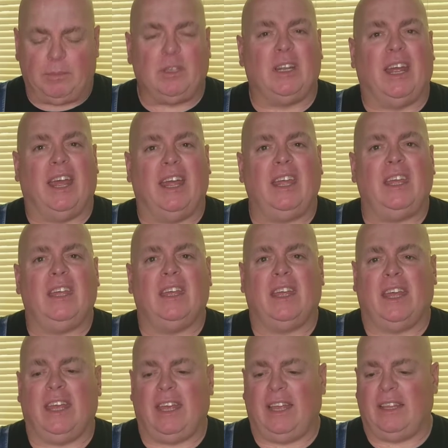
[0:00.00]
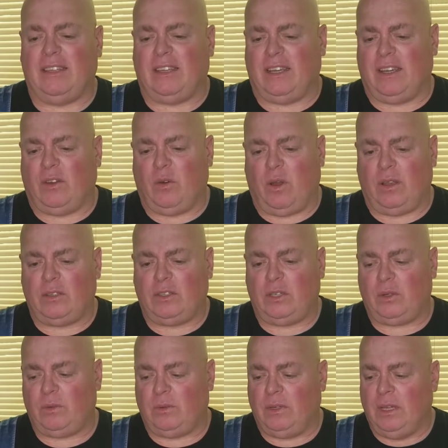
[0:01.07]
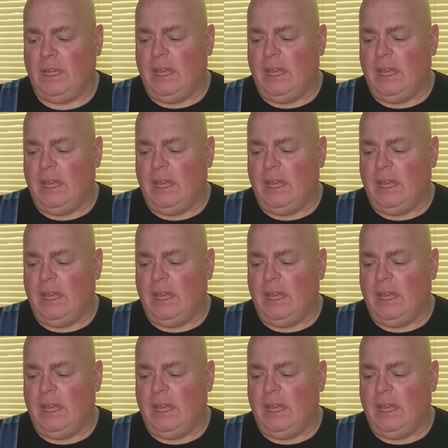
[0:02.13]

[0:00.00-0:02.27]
today and go out and shooting.